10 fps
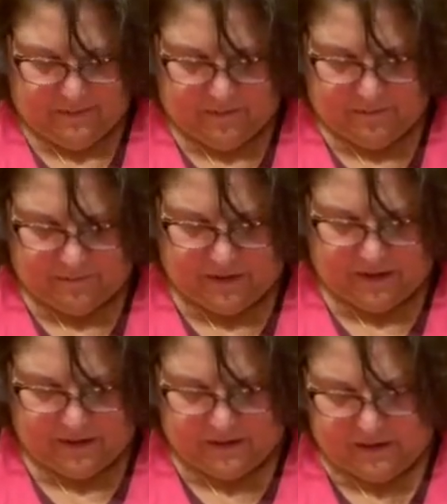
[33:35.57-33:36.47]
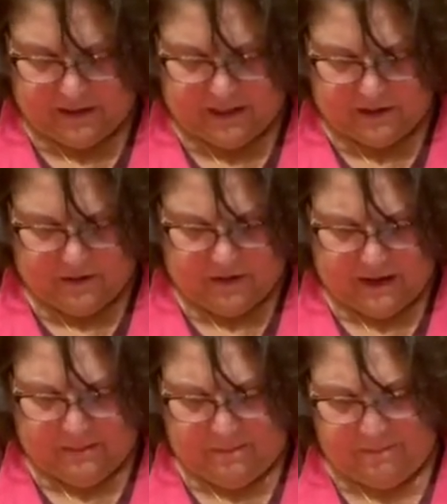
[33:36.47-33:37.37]
the
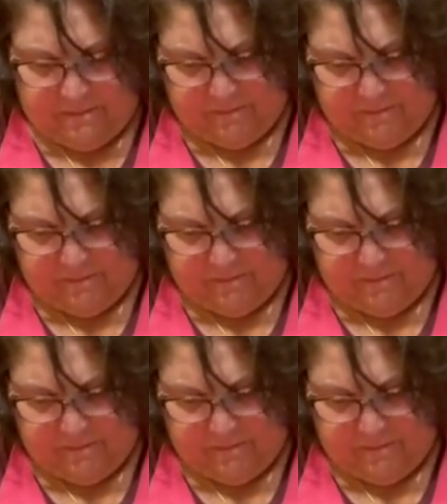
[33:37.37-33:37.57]
thyme,